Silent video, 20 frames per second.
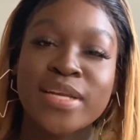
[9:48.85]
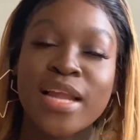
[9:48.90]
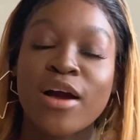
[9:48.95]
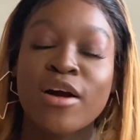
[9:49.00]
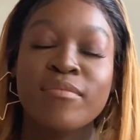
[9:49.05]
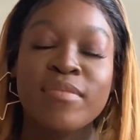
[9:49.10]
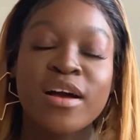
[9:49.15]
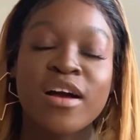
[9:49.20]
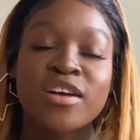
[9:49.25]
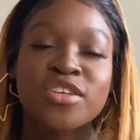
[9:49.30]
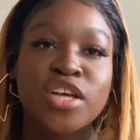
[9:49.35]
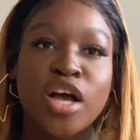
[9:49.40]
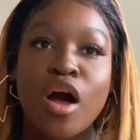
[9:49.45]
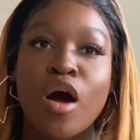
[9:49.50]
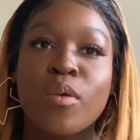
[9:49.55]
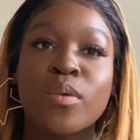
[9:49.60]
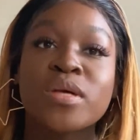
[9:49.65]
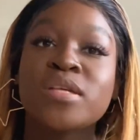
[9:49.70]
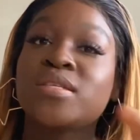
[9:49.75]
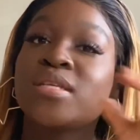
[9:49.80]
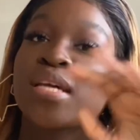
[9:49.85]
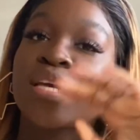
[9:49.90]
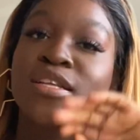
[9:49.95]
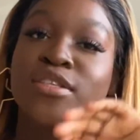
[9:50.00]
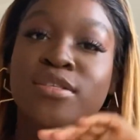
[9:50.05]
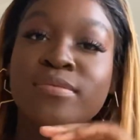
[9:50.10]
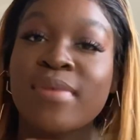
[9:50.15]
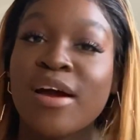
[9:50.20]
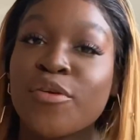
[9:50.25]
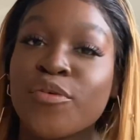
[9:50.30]
Like, oh my gosh, I can't wait to get
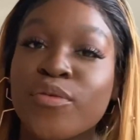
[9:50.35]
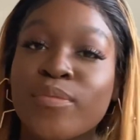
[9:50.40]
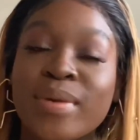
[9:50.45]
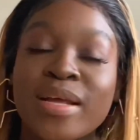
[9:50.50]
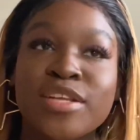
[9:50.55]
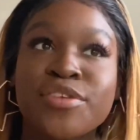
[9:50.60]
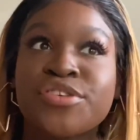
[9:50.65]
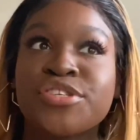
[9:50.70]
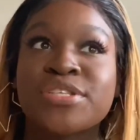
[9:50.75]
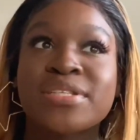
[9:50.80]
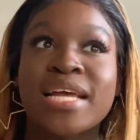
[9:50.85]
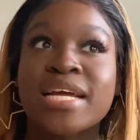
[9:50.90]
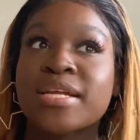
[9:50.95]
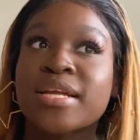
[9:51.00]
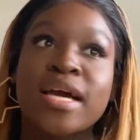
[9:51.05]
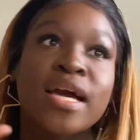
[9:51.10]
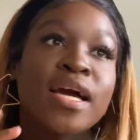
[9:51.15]
to my room and just like